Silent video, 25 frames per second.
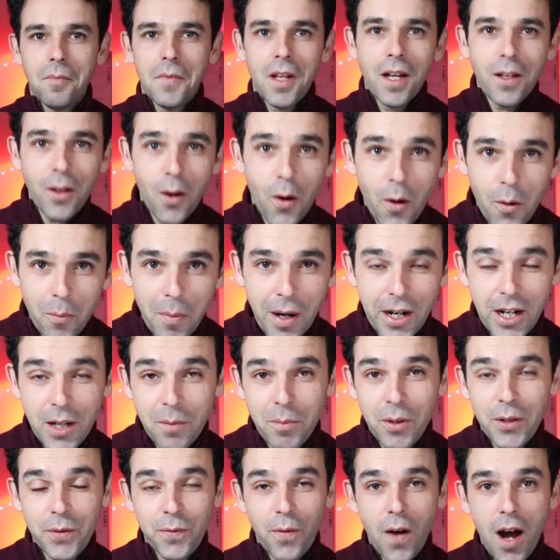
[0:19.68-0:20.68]
Hello, my
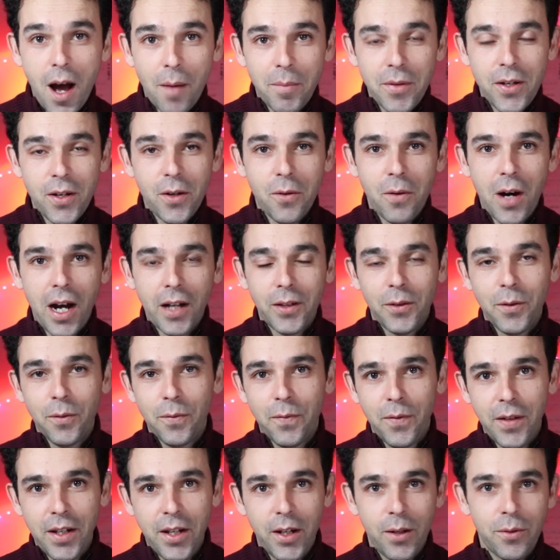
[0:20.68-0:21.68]
name is Fábio. I do
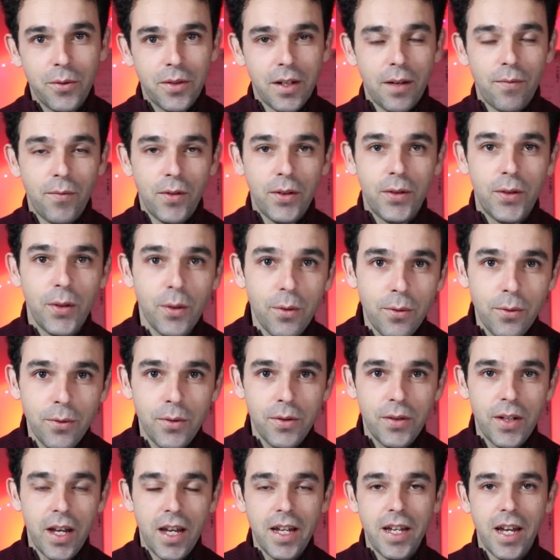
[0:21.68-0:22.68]
videos every
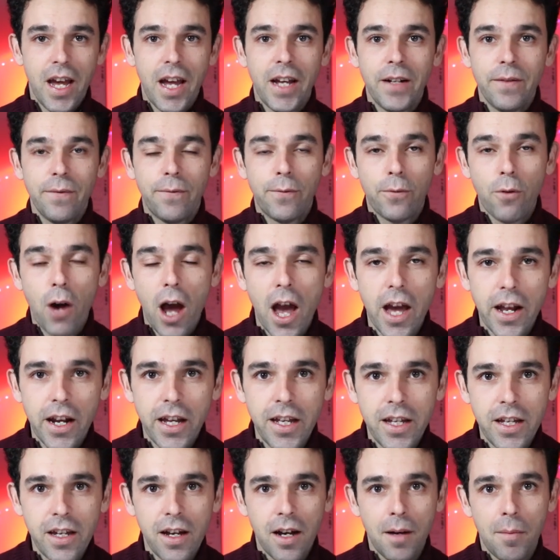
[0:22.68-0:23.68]
Tuesday and
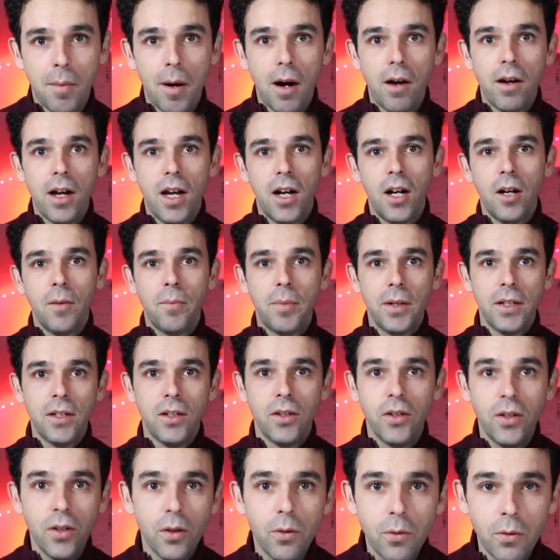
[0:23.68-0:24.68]
Friday about
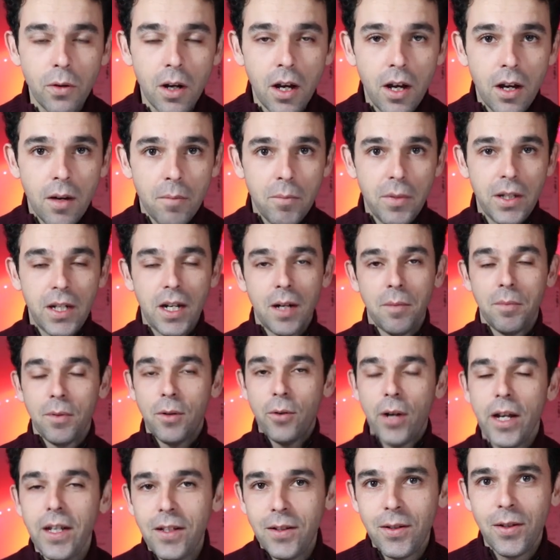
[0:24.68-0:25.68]
helping you become
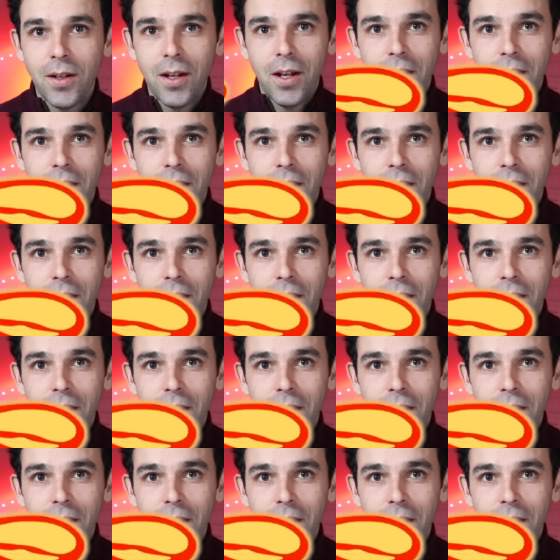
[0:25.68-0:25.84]
great.